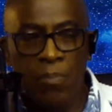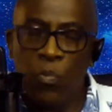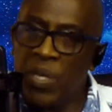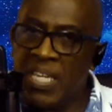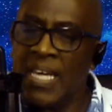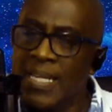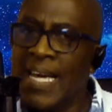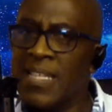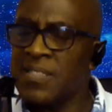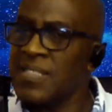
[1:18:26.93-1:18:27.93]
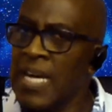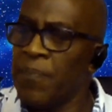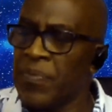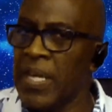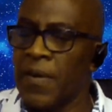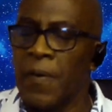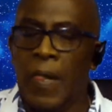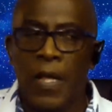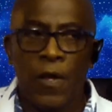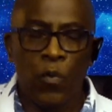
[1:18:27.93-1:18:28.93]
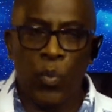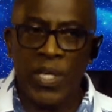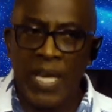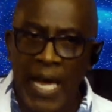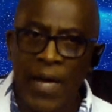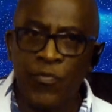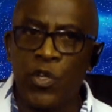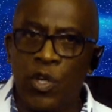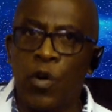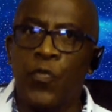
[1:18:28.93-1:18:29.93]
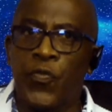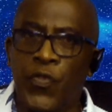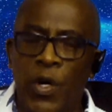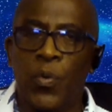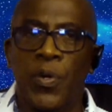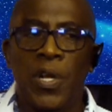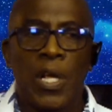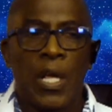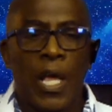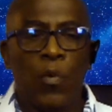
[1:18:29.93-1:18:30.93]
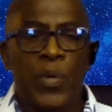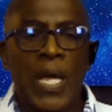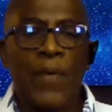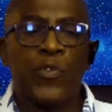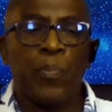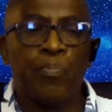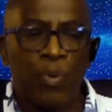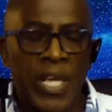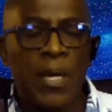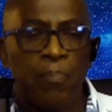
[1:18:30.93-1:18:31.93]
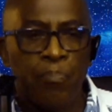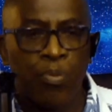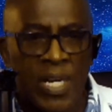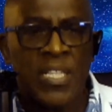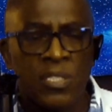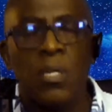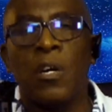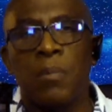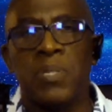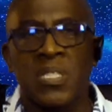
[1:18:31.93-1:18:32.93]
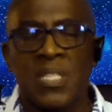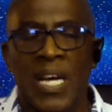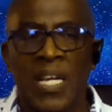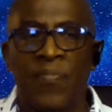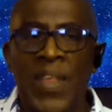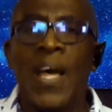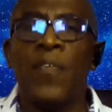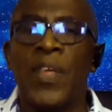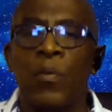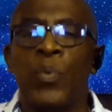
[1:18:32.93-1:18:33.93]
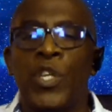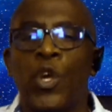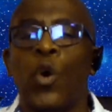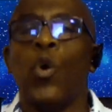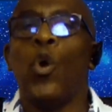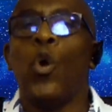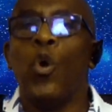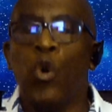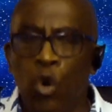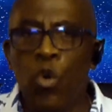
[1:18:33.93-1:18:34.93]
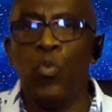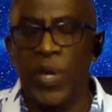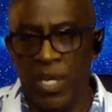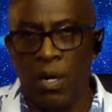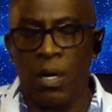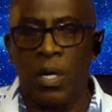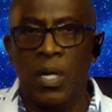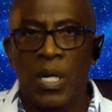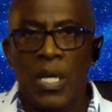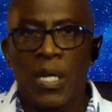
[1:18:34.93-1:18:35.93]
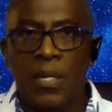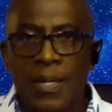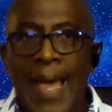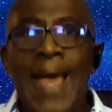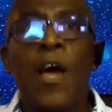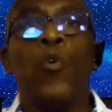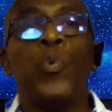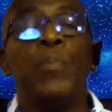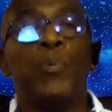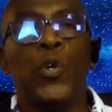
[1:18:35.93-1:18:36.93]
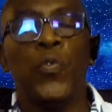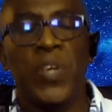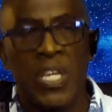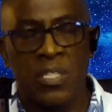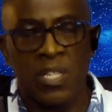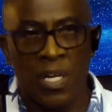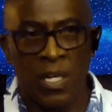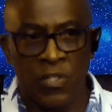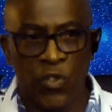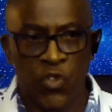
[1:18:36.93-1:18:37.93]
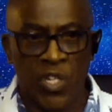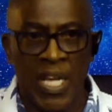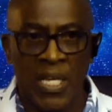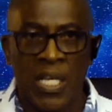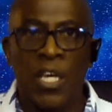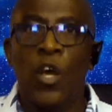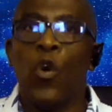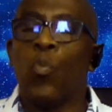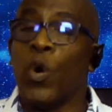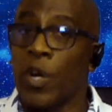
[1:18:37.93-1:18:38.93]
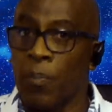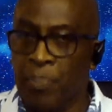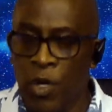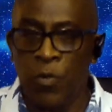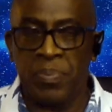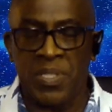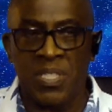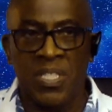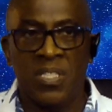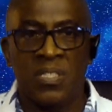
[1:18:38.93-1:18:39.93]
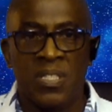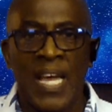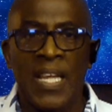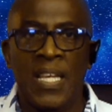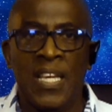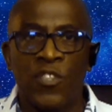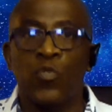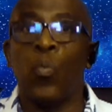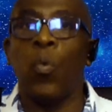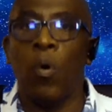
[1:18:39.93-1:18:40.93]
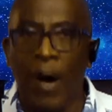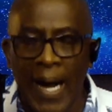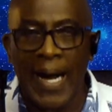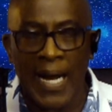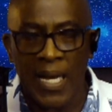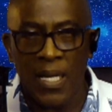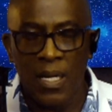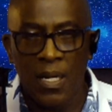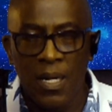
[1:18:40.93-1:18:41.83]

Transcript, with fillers: But we cannot stop there. We have to go forward, and we have to embrace our Messiah. Now that we know who we are, now we move into understanding what our purpose is. That is why